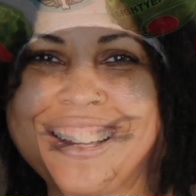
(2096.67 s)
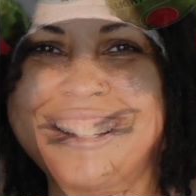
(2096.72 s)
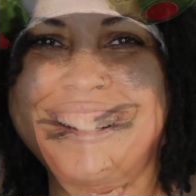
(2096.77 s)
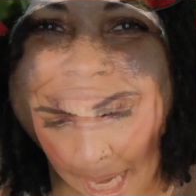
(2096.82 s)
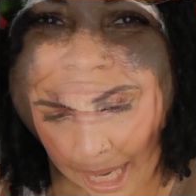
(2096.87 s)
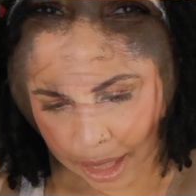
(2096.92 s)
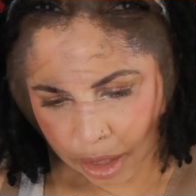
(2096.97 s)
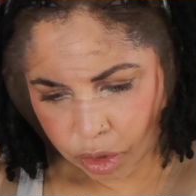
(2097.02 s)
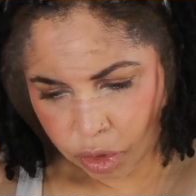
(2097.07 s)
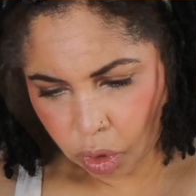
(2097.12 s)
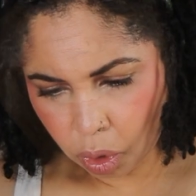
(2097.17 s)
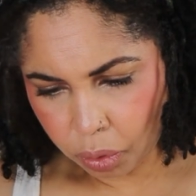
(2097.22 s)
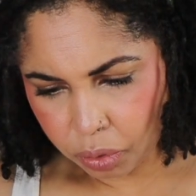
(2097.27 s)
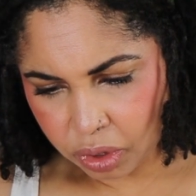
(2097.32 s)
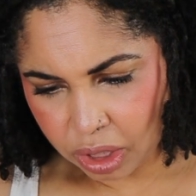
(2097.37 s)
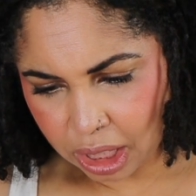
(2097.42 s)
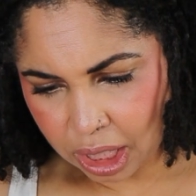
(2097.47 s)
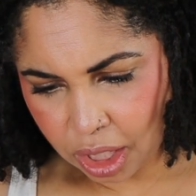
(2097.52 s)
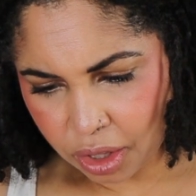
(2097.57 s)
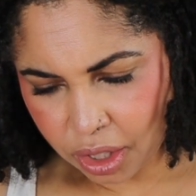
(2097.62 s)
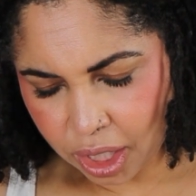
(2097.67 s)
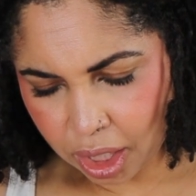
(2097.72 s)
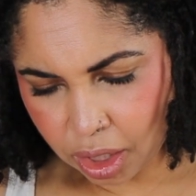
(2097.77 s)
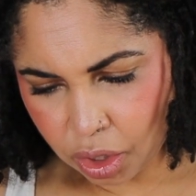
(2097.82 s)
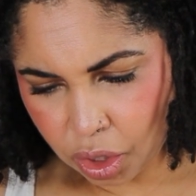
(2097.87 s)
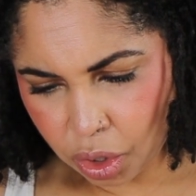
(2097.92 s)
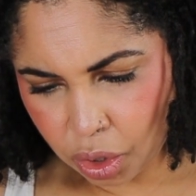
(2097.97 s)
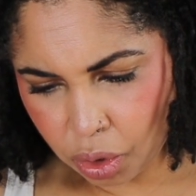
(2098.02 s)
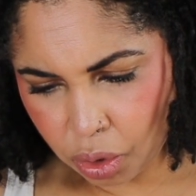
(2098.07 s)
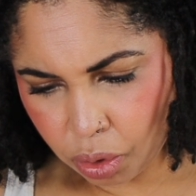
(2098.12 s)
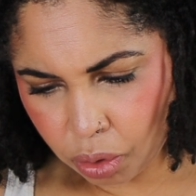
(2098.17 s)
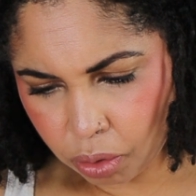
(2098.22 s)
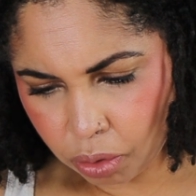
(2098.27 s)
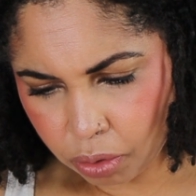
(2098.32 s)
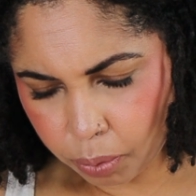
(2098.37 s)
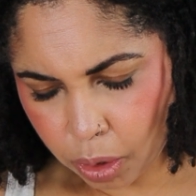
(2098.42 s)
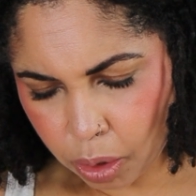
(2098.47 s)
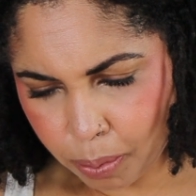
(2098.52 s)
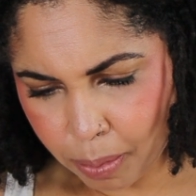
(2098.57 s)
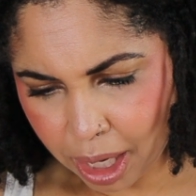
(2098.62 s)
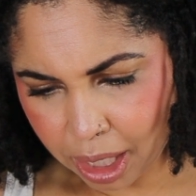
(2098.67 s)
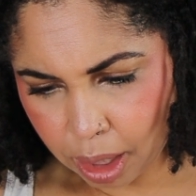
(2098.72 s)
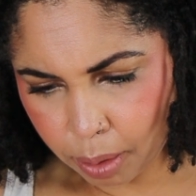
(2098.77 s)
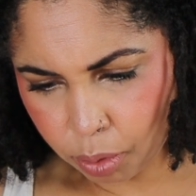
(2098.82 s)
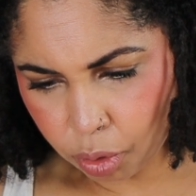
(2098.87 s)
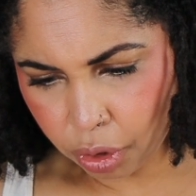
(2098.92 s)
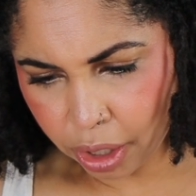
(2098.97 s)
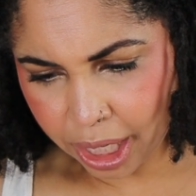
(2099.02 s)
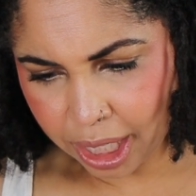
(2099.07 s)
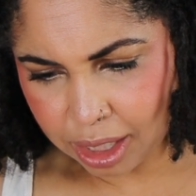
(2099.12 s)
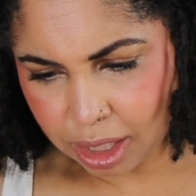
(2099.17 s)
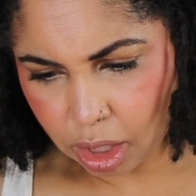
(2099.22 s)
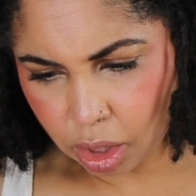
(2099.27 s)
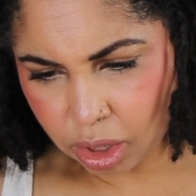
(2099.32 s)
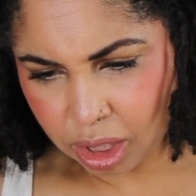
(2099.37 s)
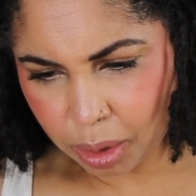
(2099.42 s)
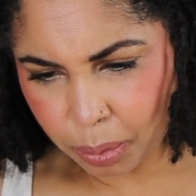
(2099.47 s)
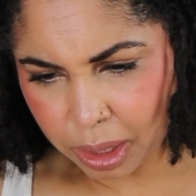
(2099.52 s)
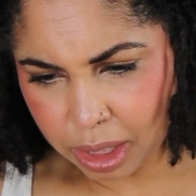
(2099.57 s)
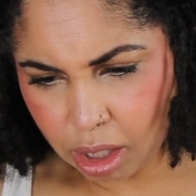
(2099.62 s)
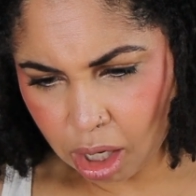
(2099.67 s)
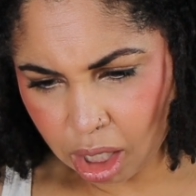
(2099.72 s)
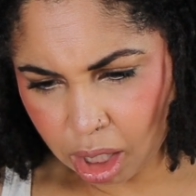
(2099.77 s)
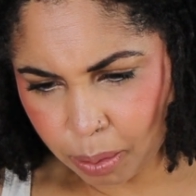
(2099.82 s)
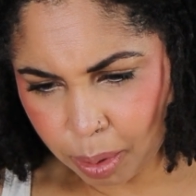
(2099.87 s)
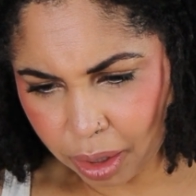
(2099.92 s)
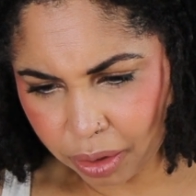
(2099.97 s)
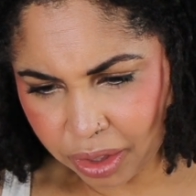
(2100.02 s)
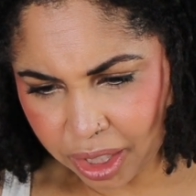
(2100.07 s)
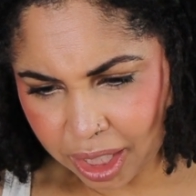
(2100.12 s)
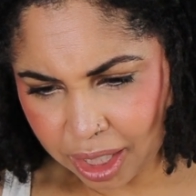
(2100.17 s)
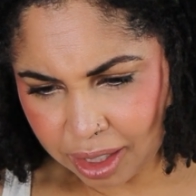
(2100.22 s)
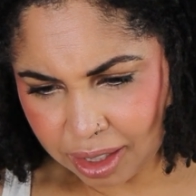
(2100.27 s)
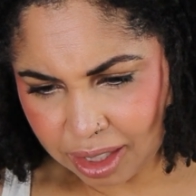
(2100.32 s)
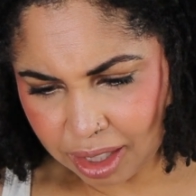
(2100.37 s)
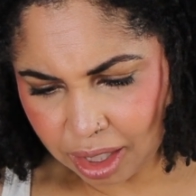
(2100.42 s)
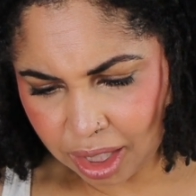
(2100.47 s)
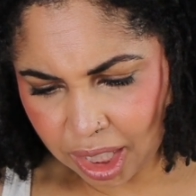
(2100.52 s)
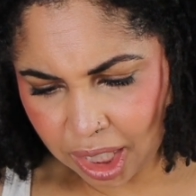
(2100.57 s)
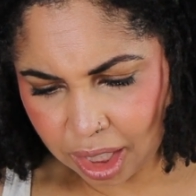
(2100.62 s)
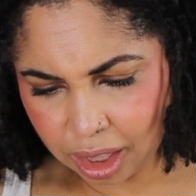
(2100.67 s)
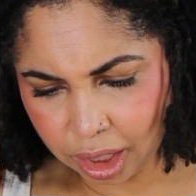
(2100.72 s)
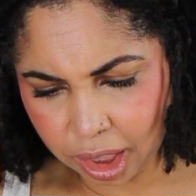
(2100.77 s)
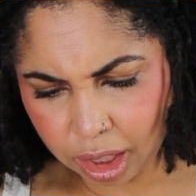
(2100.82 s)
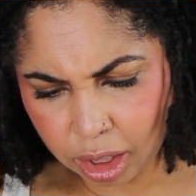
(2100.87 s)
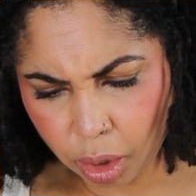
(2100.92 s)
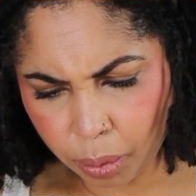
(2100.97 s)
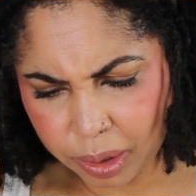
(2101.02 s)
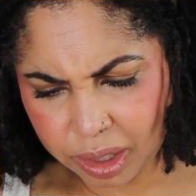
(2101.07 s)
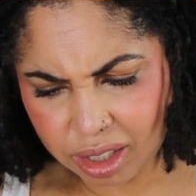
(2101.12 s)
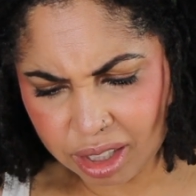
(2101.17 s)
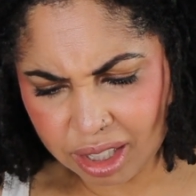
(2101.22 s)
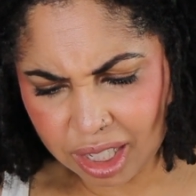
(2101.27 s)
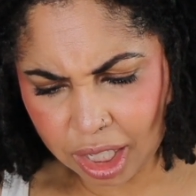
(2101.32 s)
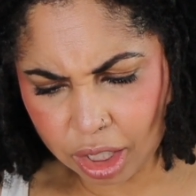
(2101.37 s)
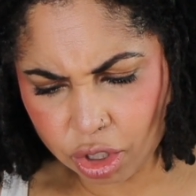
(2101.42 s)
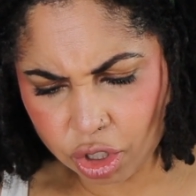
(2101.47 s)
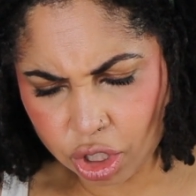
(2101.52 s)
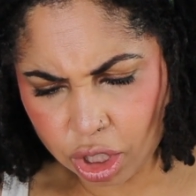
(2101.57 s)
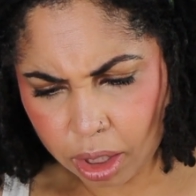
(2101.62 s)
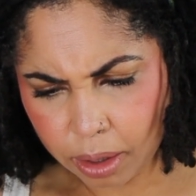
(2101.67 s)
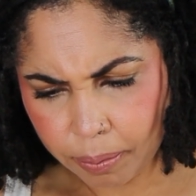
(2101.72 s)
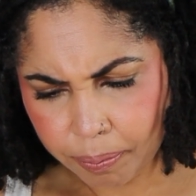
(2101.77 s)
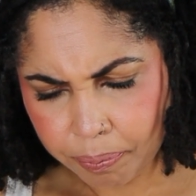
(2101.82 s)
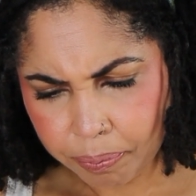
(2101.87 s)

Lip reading: I don't see anything new with Makeup Craze. Did we talk about this? The Lilo and Stitch